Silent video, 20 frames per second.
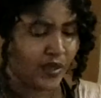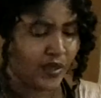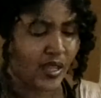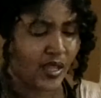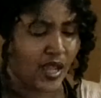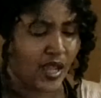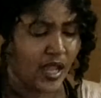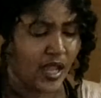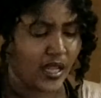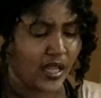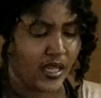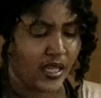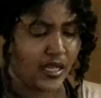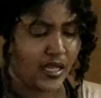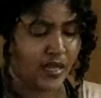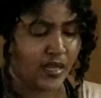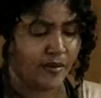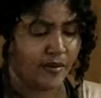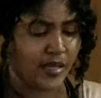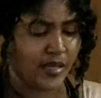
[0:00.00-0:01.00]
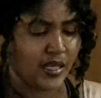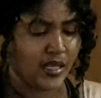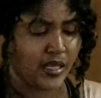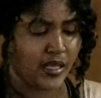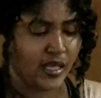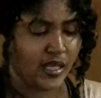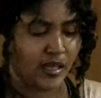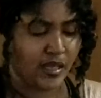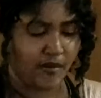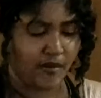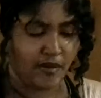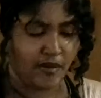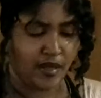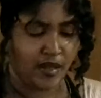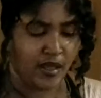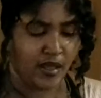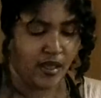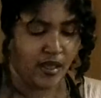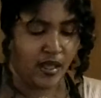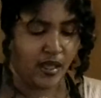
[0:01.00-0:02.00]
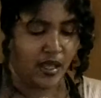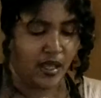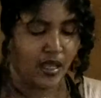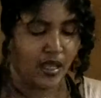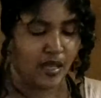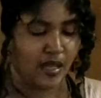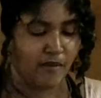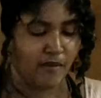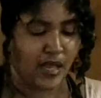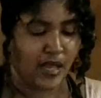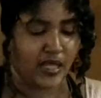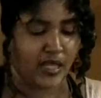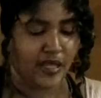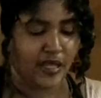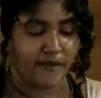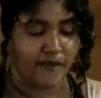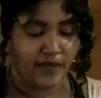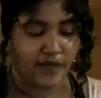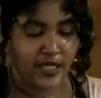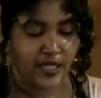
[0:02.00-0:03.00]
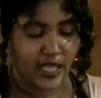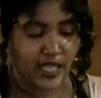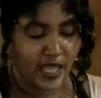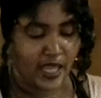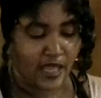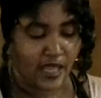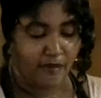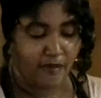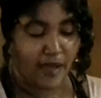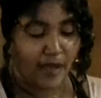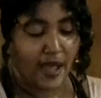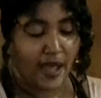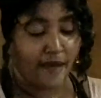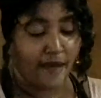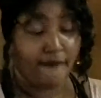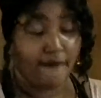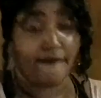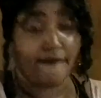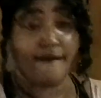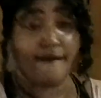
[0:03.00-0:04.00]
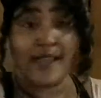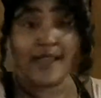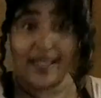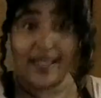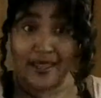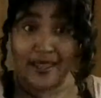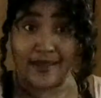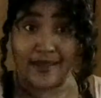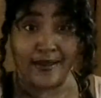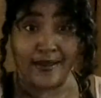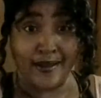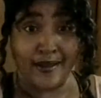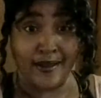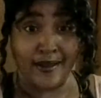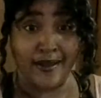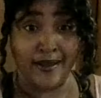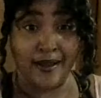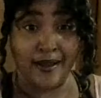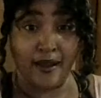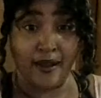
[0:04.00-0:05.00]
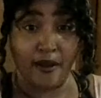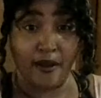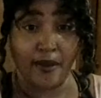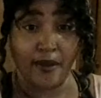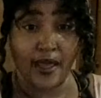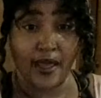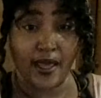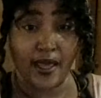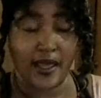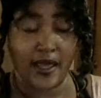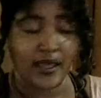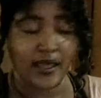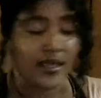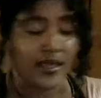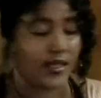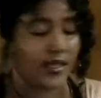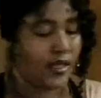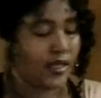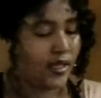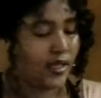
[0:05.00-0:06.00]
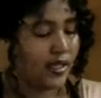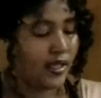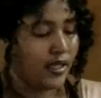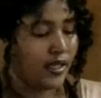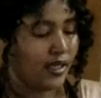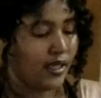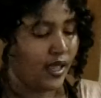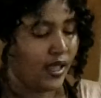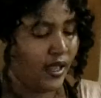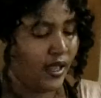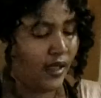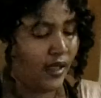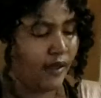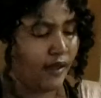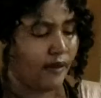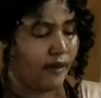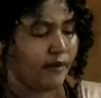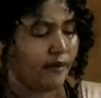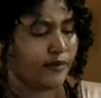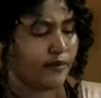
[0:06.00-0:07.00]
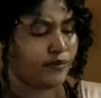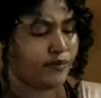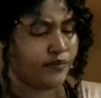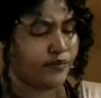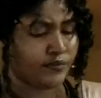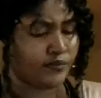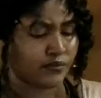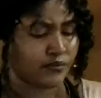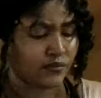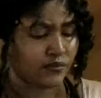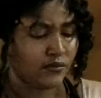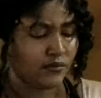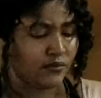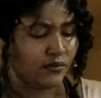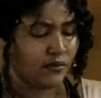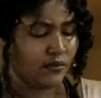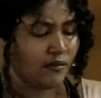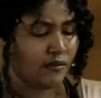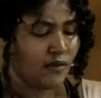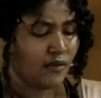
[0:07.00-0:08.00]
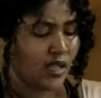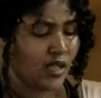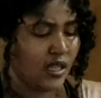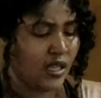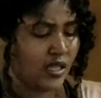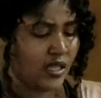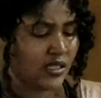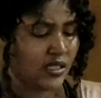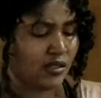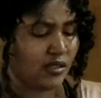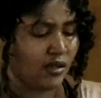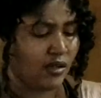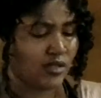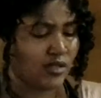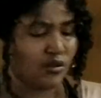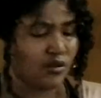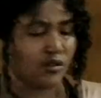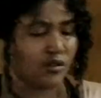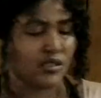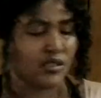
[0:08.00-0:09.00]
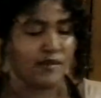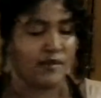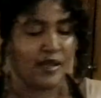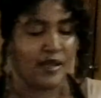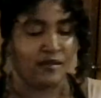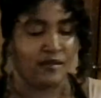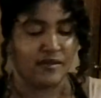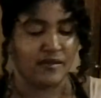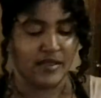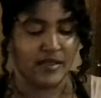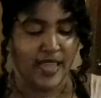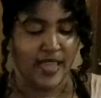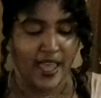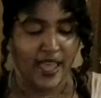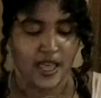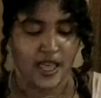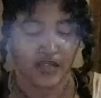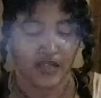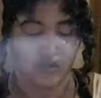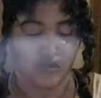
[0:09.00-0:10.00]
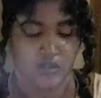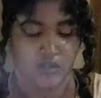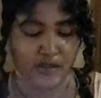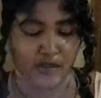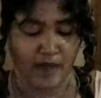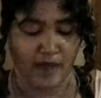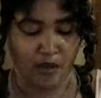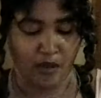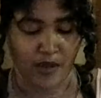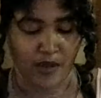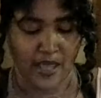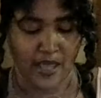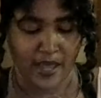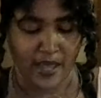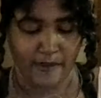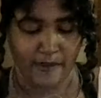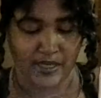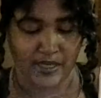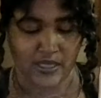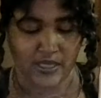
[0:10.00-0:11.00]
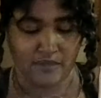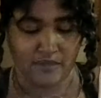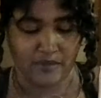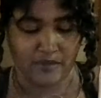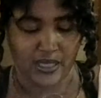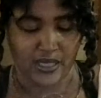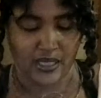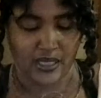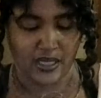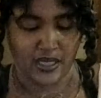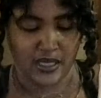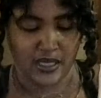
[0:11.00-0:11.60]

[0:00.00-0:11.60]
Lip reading: I ended up getting hit in my left leg by a van. Okay, um, and so I talked about that. I talked about what happened to me